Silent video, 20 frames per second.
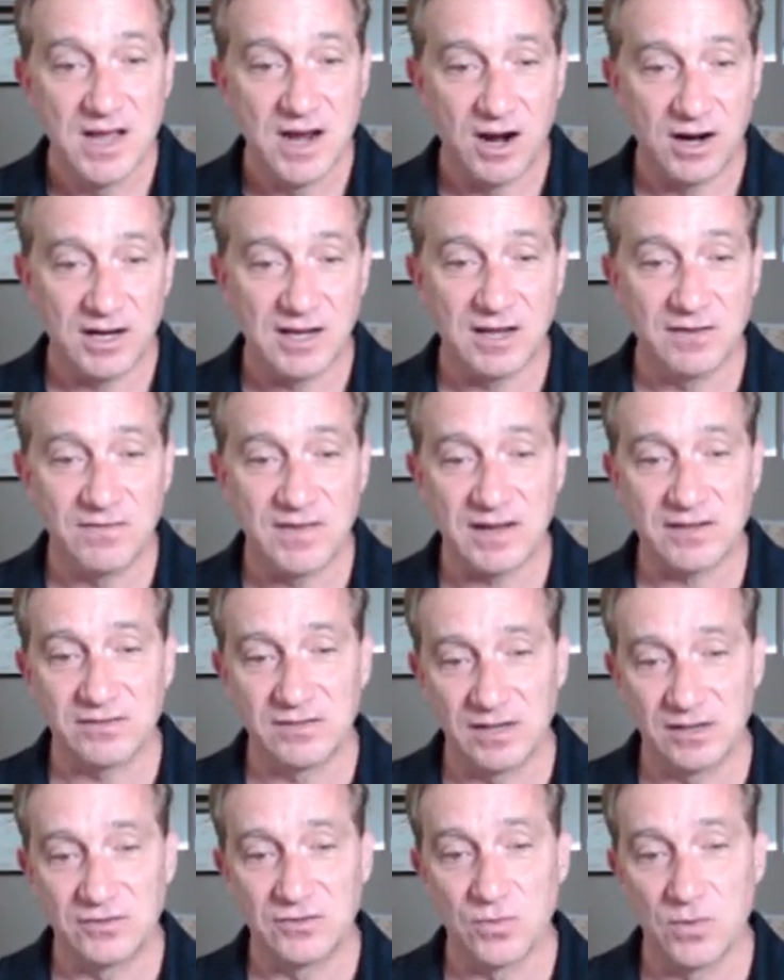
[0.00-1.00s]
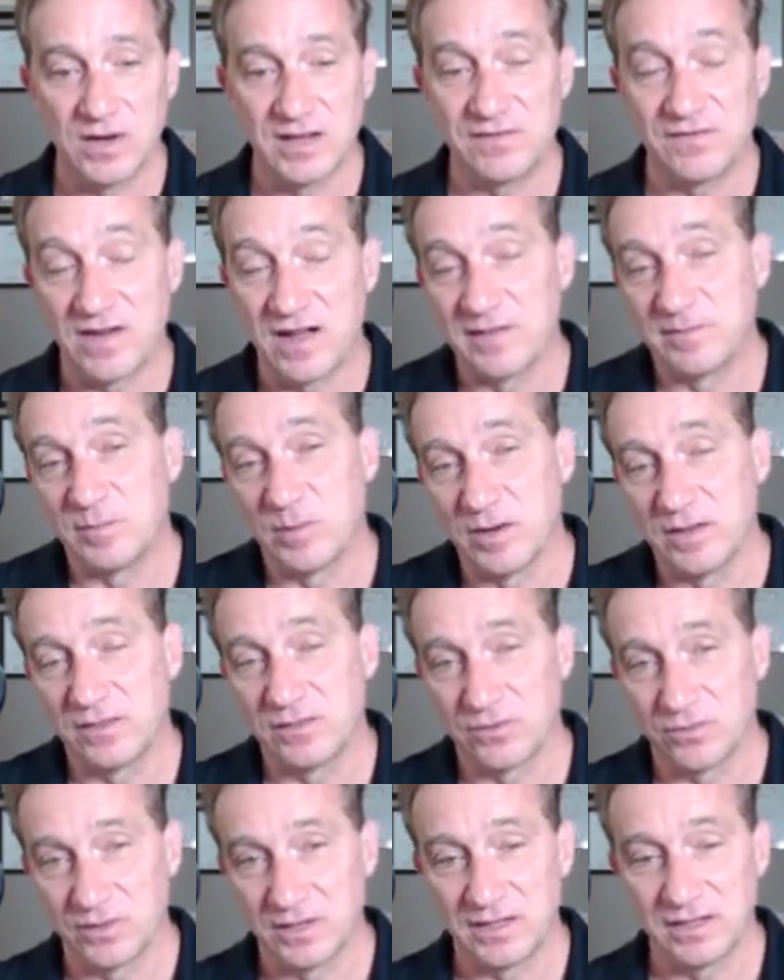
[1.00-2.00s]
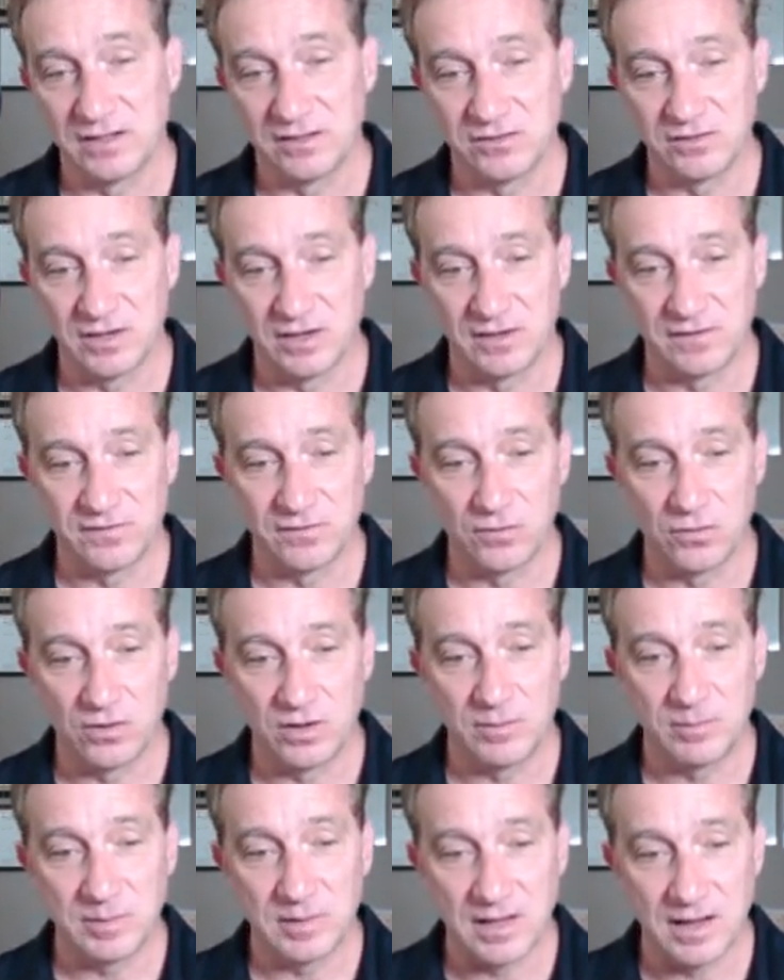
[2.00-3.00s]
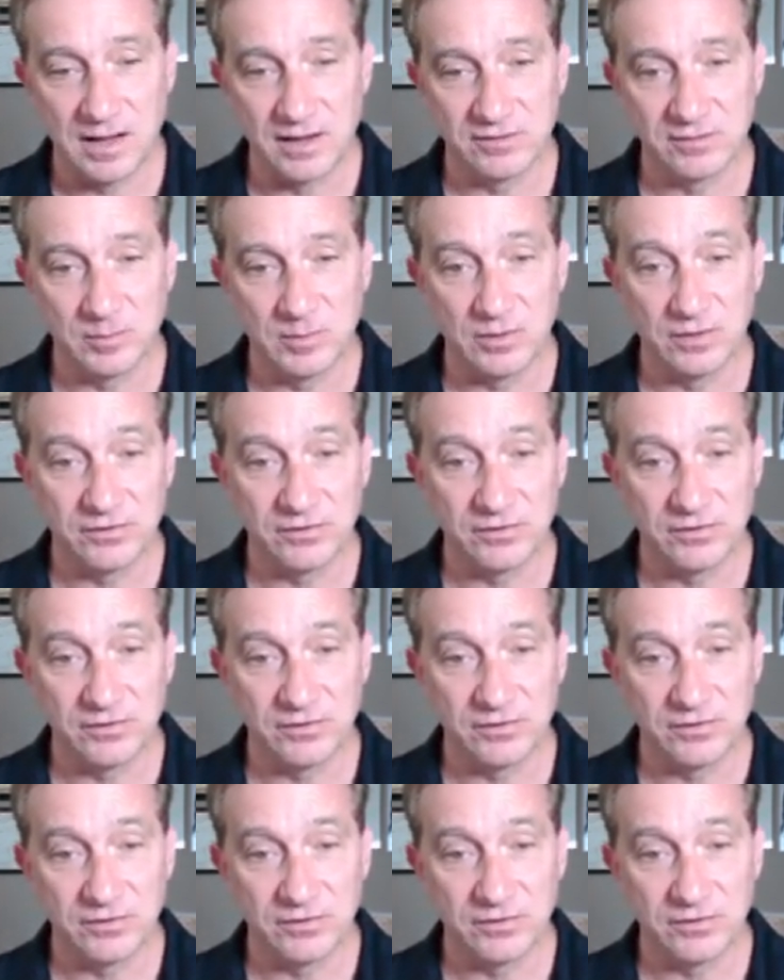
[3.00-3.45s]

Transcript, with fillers: Our convexity of 25.3 is therefore plausible.